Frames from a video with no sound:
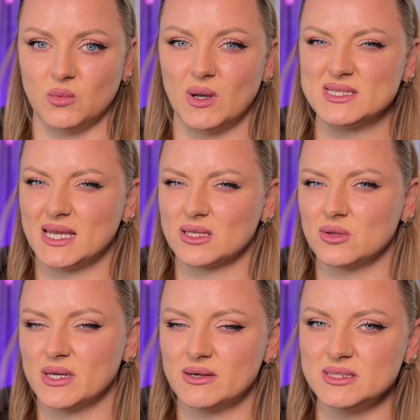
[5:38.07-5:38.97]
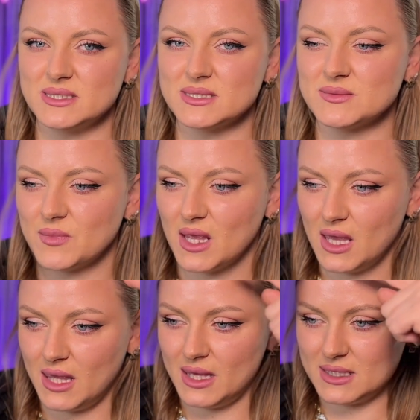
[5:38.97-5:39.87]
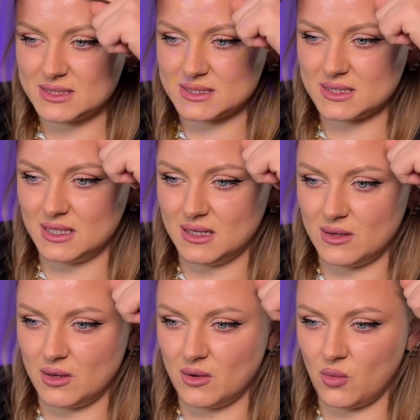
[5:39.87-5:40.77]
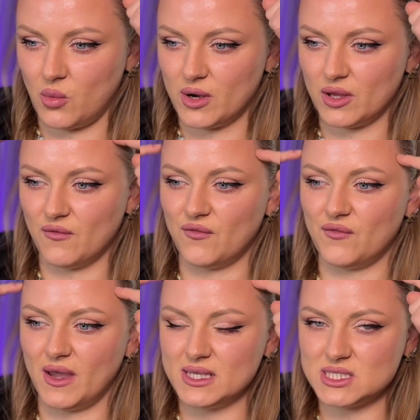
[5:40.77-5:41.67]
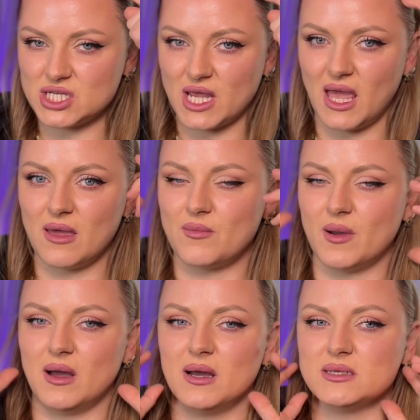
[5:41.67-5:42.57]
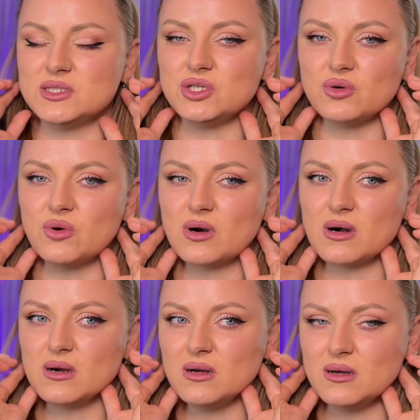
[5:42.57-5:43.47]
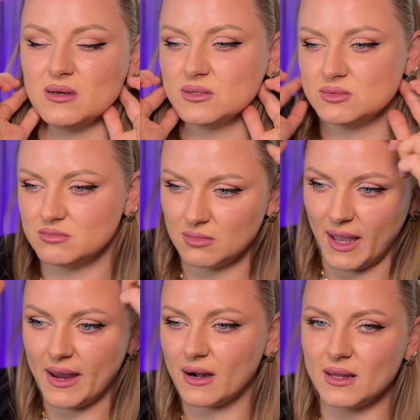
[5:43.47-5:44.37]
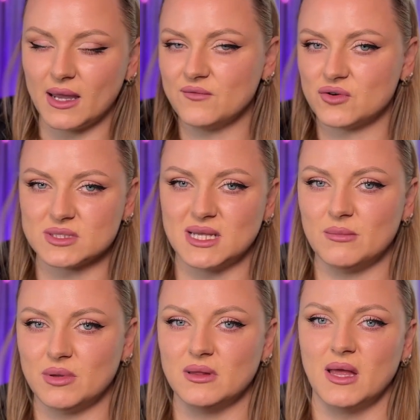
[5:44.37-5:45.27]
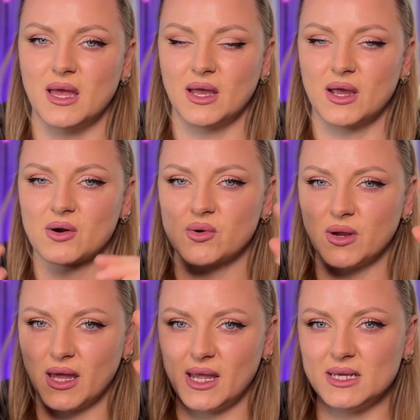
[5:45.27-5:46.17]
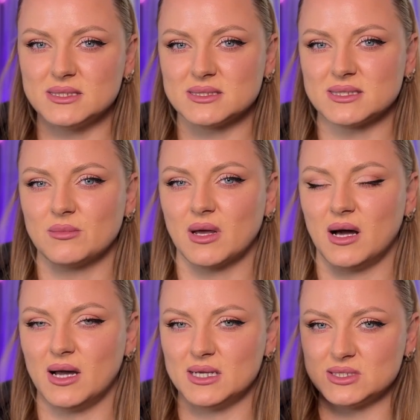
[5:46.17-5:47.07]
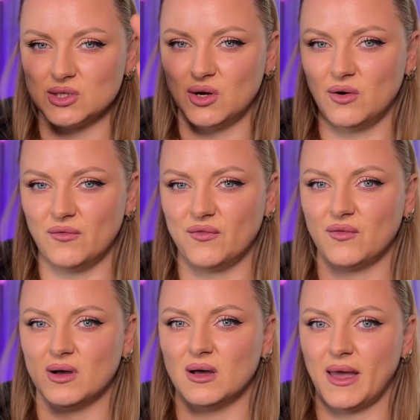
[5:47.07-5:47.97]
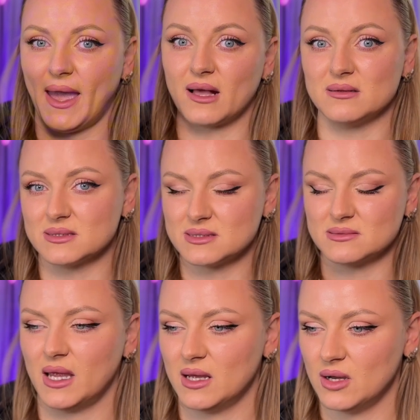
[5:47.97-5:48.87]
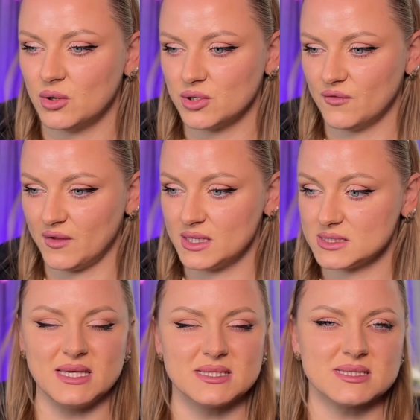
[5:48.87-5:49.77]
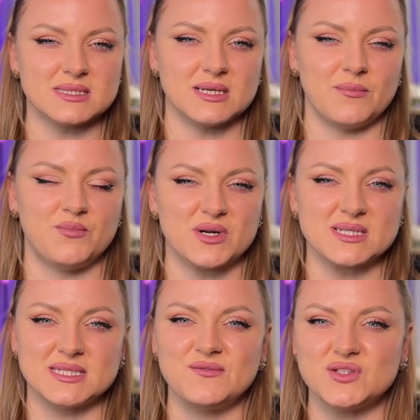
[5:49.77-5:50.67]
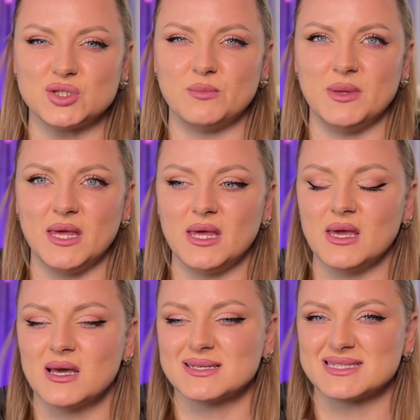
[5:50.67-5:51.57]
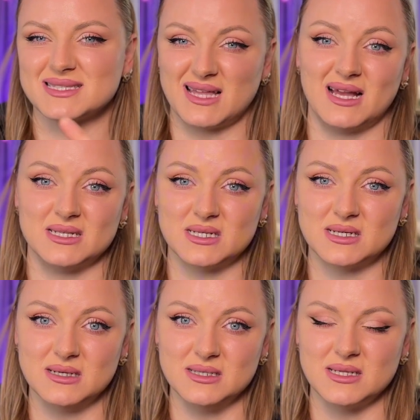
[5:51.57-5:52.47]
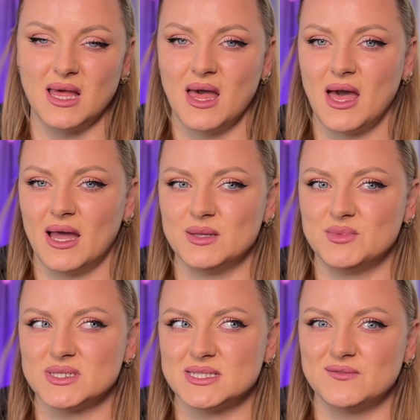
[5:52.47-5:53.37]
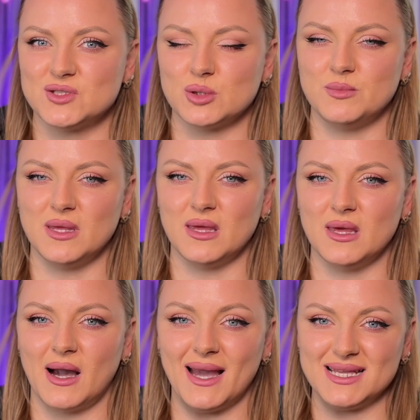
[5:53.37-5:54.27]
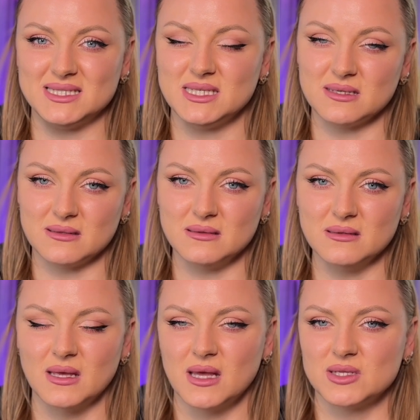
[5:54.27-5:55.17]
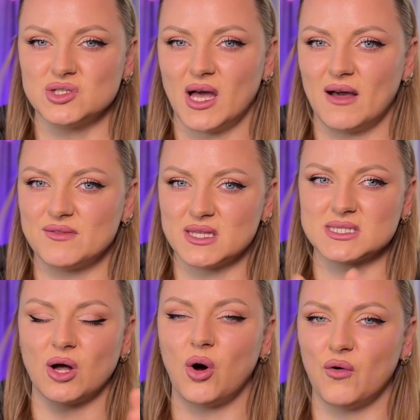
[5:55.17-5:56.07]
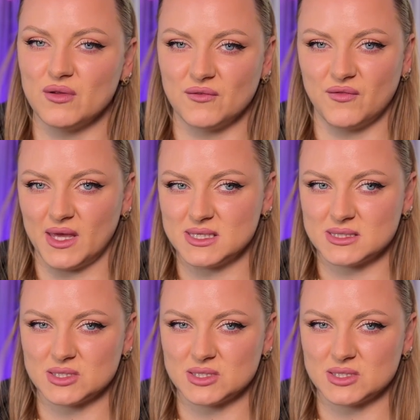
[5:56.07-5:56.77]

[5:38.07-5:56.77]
What's angularities? It's where your face shape and your hairline, for example, create some kind of angles on your face. It's perceived to be standard and perceived to be ideal to have this oval face.